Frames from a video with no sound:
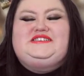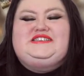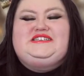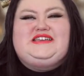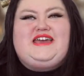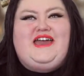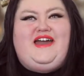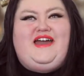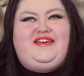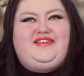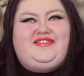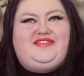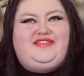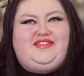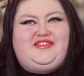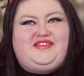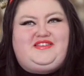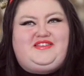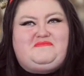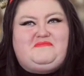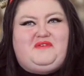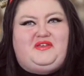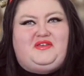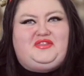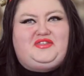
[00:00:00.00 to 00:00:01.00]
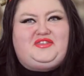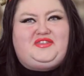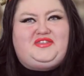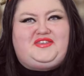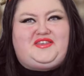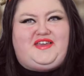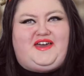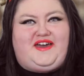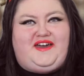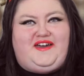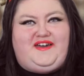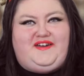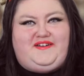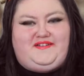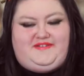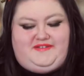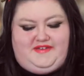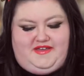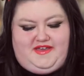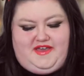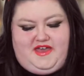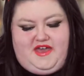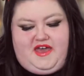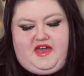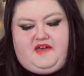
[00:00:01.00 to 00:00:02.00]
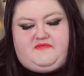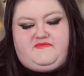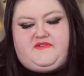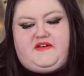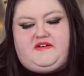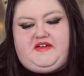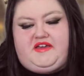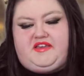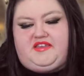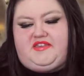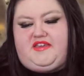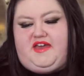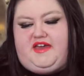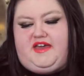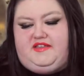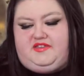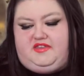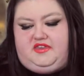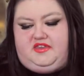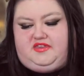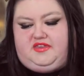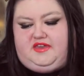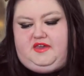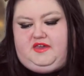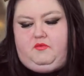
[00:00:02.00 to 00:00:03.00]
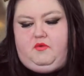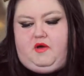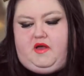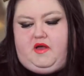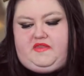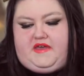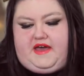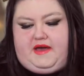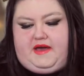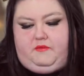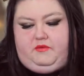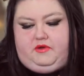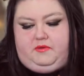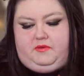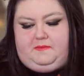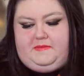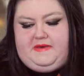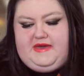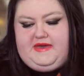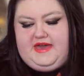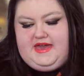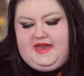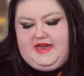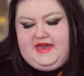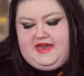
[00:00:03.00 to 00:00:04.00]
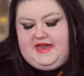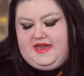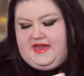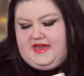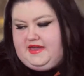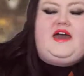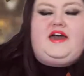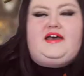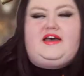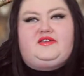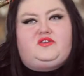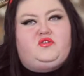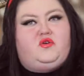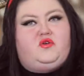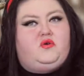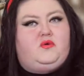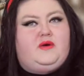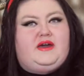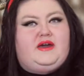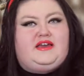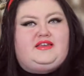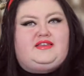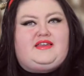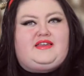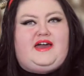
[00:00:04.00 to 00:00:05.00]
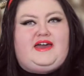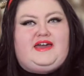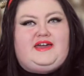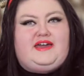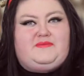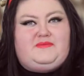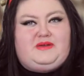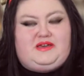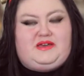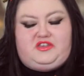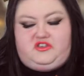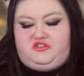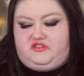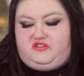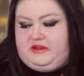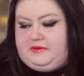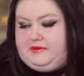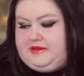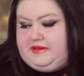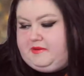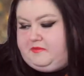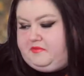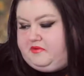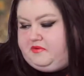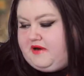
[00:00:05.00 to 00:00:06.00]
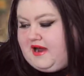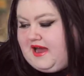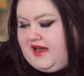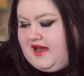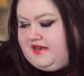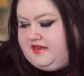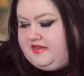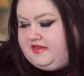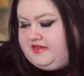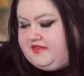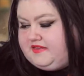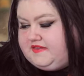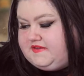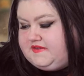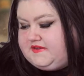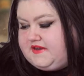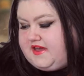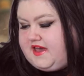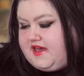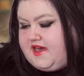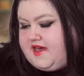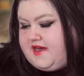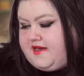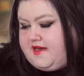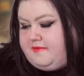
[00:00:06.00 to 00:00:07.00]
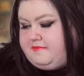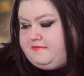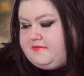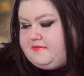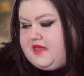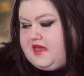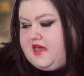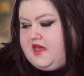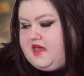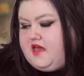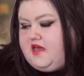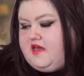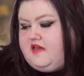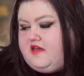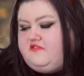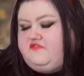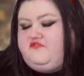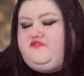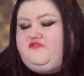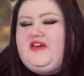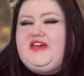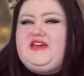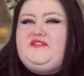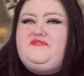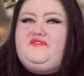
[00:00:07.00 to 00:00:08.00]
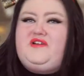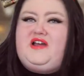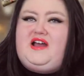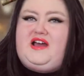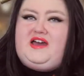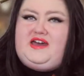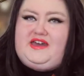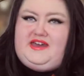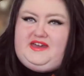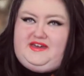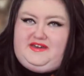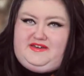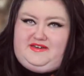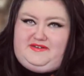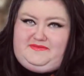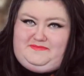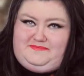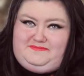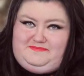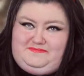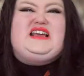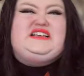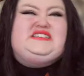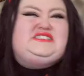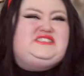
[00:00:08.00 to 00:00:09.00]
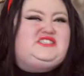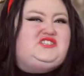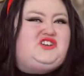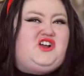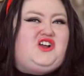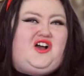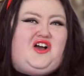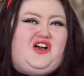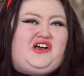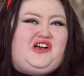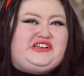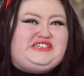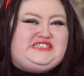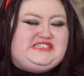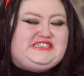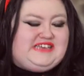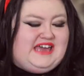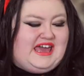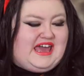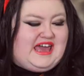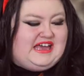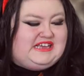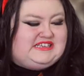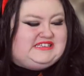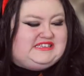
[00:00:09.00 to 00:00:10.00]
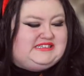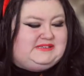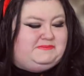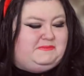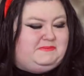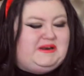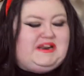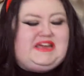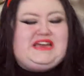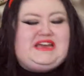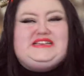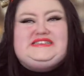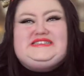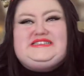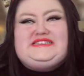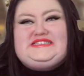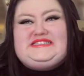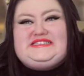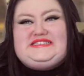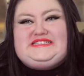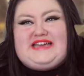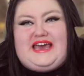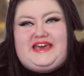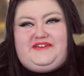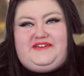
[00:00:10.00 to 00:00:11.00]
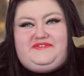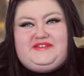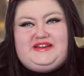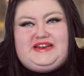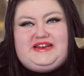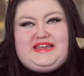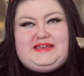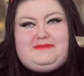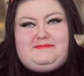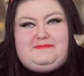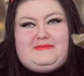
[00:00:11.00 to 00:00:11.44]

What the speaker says: guess this month, so I'm very excited to see what that will be. As always, I am extremely impressed. Favourite item, it's not hard to guess, but it is definitely